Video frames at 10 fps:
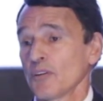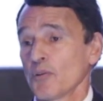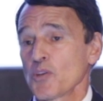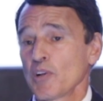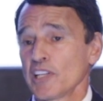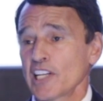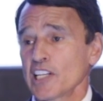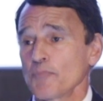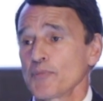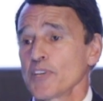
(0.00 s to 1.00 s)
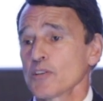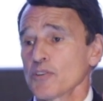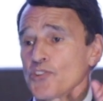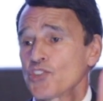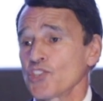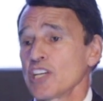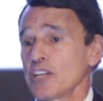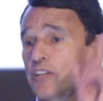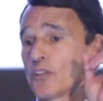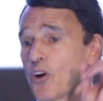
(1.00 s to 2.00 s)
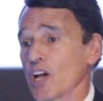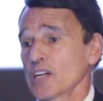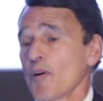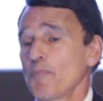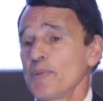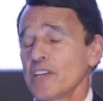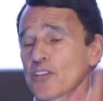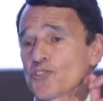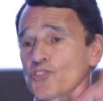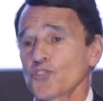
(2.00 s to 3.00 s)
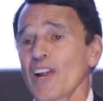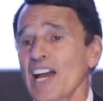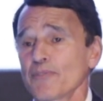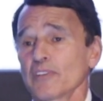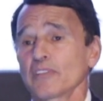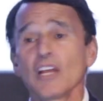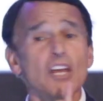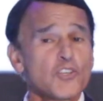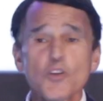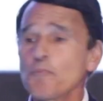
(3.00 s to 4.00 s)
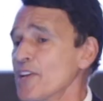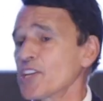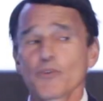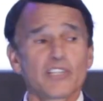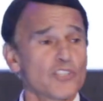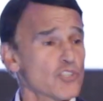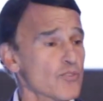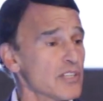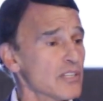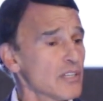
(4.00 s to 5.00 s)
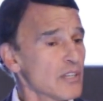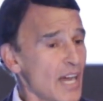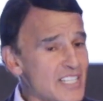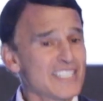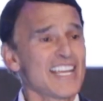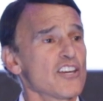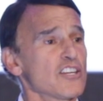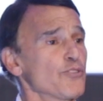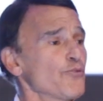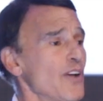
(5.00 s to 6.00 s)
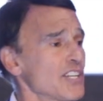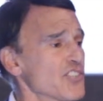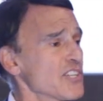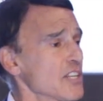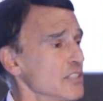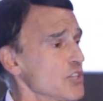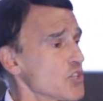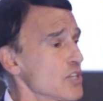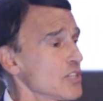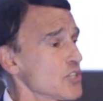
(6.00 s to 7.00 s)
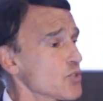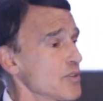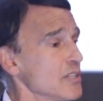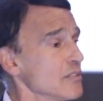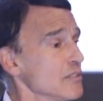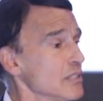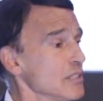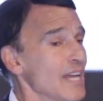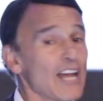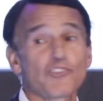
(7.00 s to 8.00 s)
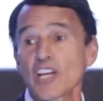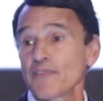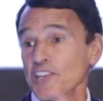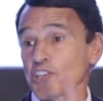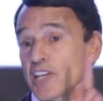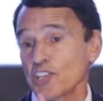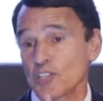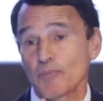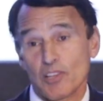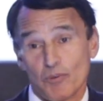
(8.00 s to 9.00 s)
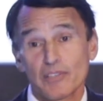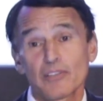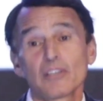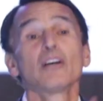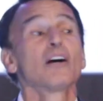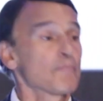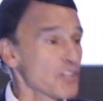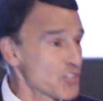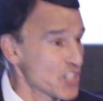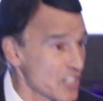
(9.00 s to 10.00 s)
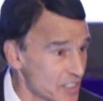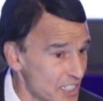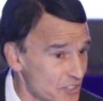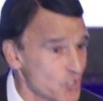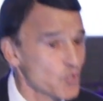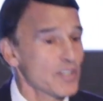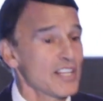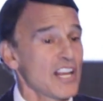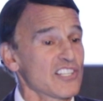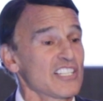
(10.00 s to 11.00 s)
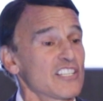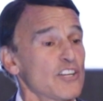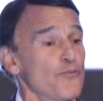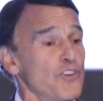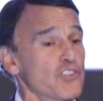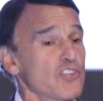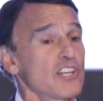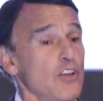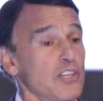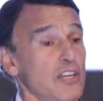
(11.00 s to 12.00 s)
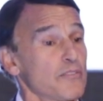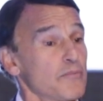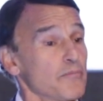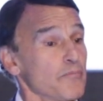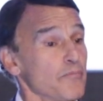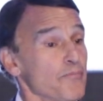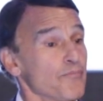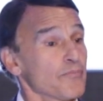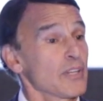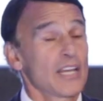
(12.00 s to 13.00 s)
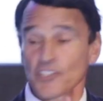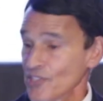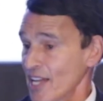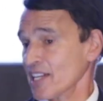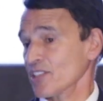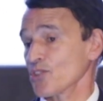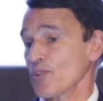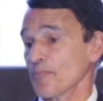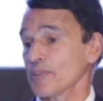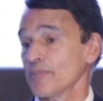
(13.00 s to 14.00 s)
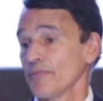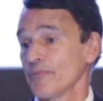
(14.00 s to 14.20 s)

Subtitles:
Whether you want to look at computers, steel, automobiles, travel, you pick your industry. I dare you to find a single industry, outside of education, by the way, but a single industry that is as inefficient as healthcare and does not get disrupted.